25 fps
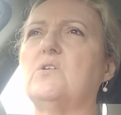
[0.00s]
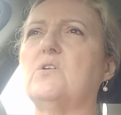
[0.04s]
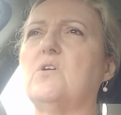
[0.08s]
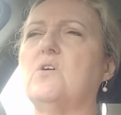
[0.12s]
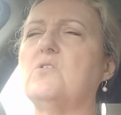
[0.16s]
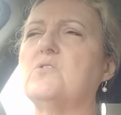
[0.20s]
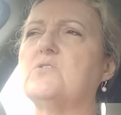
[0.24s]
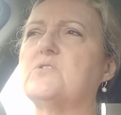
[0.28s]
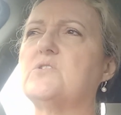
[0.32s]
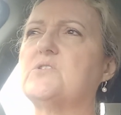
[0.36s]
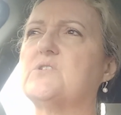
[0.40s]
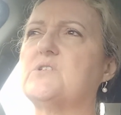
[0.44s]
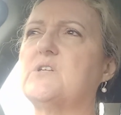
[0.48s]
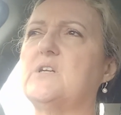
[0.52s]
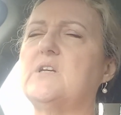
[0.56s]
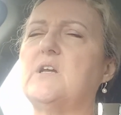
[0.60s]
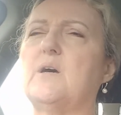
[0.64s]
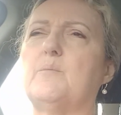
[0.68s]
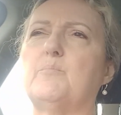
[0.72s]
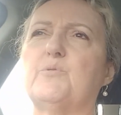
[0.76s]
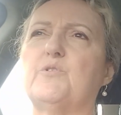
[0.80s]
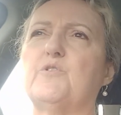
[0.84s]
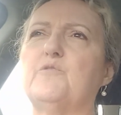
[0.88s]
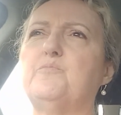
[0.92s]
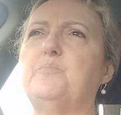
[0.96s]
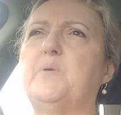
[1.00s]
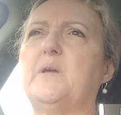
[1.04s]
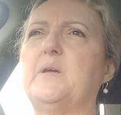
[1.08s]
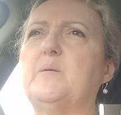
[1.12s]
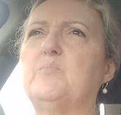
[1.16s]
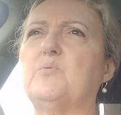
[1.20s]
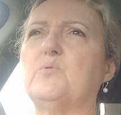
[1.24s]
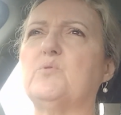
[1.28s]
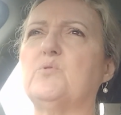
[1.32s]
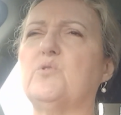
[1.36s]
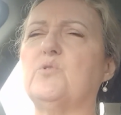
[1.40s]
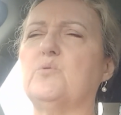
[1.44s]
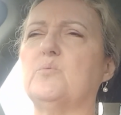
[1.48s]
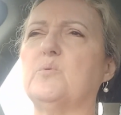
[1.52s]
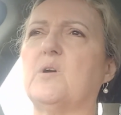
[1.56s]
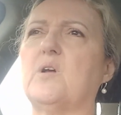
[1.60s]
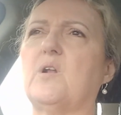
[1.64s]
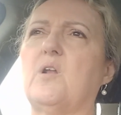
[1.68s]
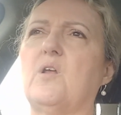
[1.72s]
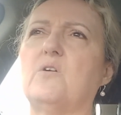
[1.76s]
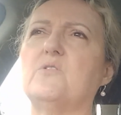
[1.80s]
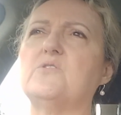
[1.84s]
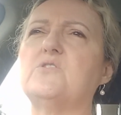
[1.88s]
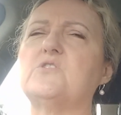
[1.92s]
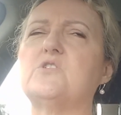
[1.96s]
lost a number of people who were
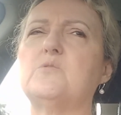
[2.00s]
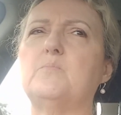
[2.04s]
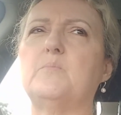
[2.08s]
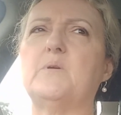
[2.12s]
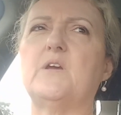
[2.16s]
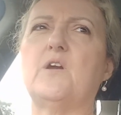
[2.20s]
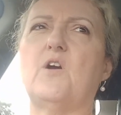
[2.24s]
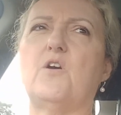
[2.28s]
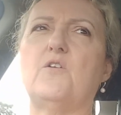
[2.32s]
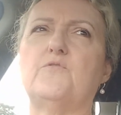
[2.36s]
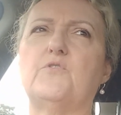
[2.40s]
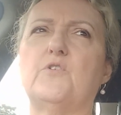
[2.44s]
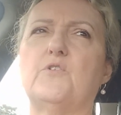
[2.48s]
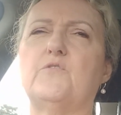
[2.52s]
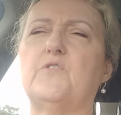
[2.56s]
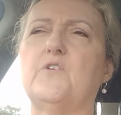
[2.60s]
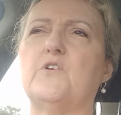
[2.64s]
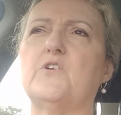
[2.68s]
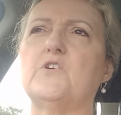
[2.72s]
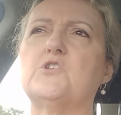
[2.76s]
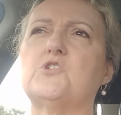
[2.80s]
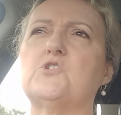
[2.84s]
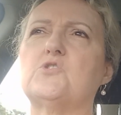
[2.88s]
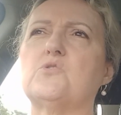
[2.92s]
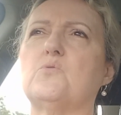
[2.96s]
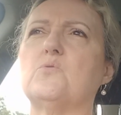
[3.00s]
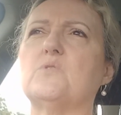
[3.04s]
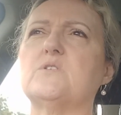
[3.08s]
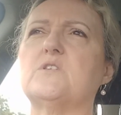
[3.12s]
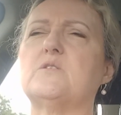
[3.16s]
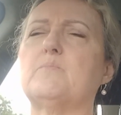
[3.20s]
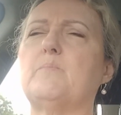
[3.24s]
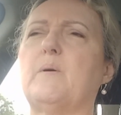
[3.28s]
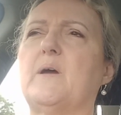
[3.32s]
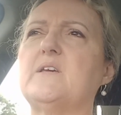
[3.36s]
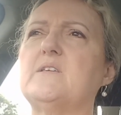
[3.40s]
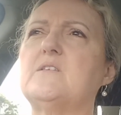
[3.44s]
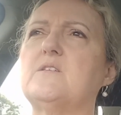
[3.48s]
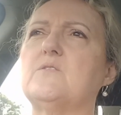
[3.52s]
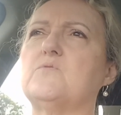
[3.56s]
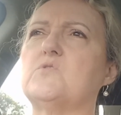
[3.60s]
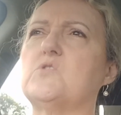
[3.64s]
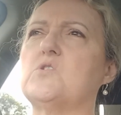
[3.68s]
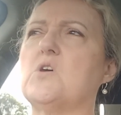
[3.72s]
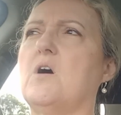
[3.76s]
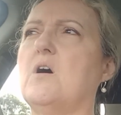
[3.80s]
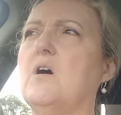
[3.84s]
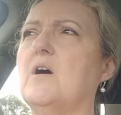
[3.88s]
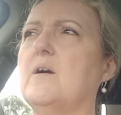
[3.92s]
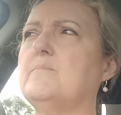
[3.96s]
close to me over a very short space of
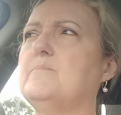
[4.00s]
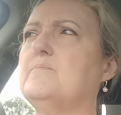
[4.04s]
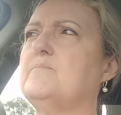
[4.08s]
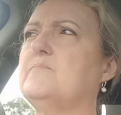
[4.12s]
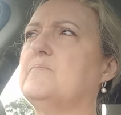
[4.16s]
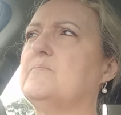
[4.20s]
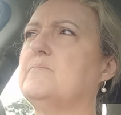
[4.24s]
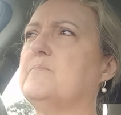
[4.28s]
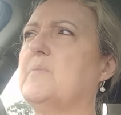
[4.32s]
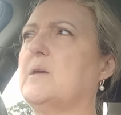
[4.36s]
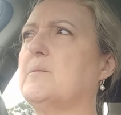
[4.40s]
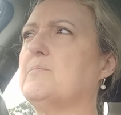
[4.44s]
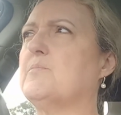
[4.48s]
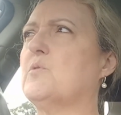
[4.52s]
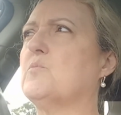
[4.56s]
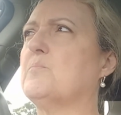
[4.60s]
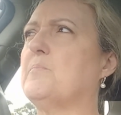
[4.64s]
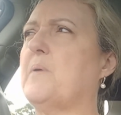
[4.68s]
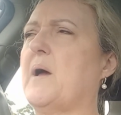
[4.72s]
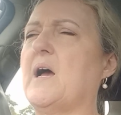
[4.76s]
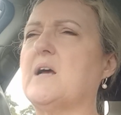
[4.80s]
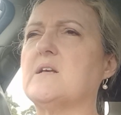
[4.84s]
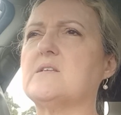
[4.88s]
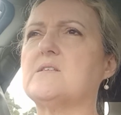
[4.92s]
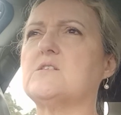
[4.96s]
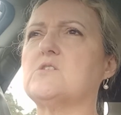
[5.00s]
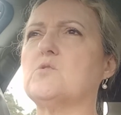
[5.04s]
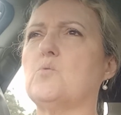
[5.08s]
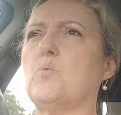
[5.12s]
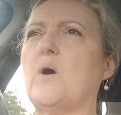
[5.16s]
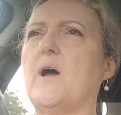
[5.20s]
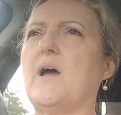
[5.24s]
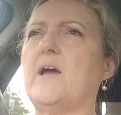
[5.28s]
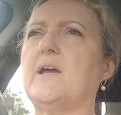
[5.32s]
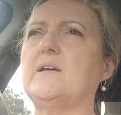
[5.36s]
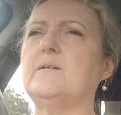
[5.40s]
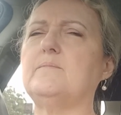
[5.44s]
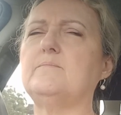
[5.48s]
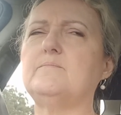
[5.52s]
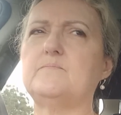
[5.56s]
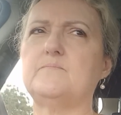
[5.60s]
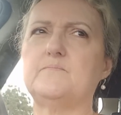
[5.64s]
time. People passed away.